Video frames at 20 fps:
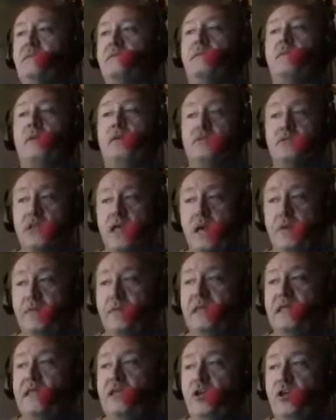The most
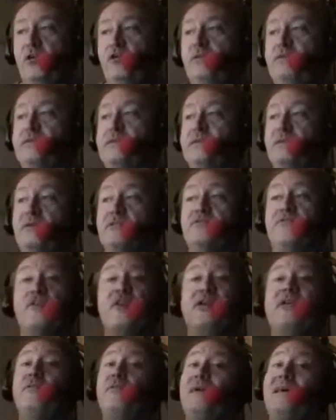commonly used and most
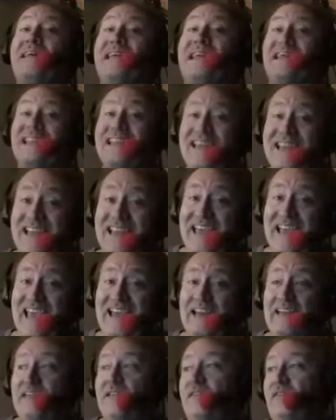frequently
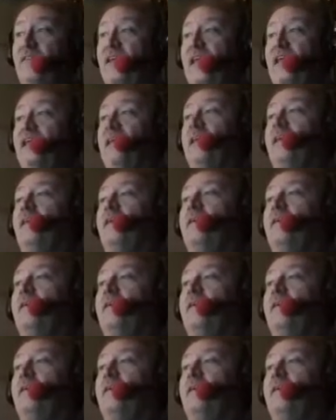litigated of that